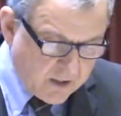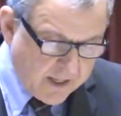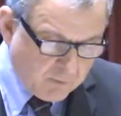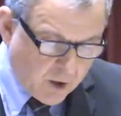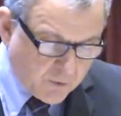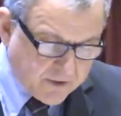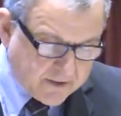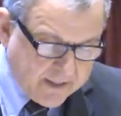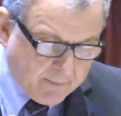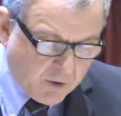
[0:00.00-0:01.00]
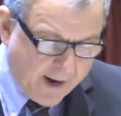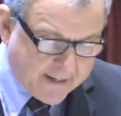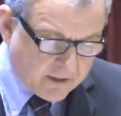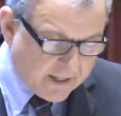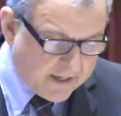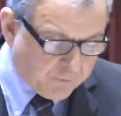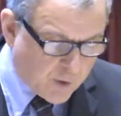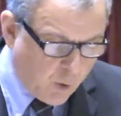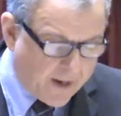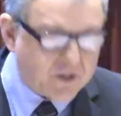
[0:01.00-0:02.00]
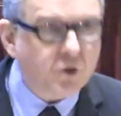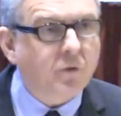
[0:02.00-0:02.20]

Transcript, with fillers: They wrote, democratic life requires